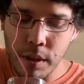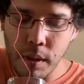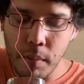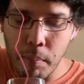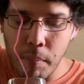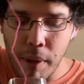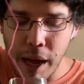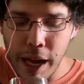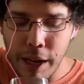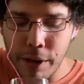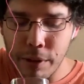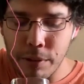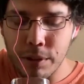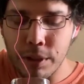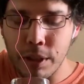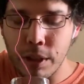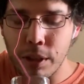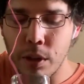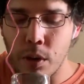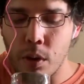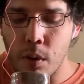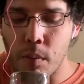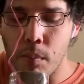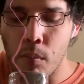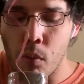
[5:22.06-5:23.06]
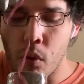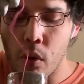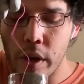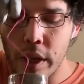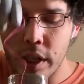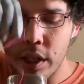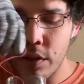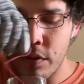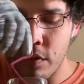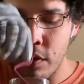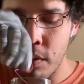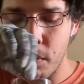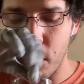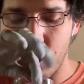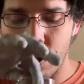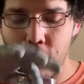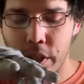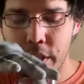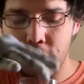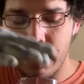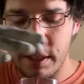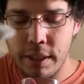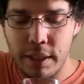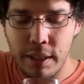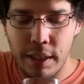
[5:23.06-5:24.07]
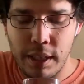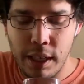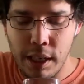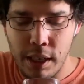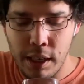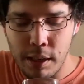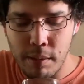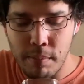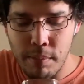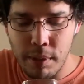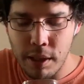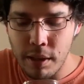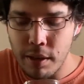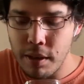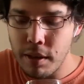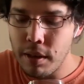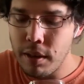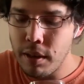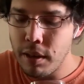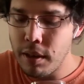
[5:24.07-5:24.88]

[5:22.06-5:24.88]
The bottle's a little moist from all the steam,